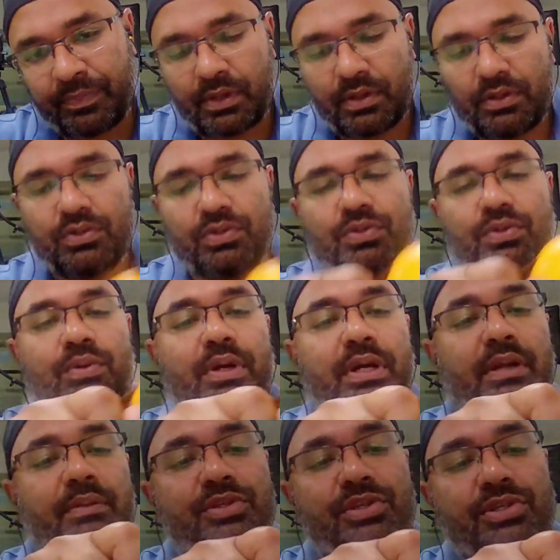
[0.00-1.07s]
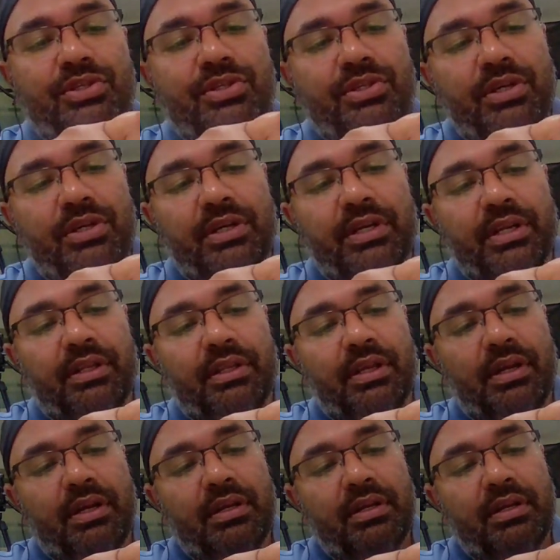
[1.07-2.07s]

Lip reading: So I'm just cutting that.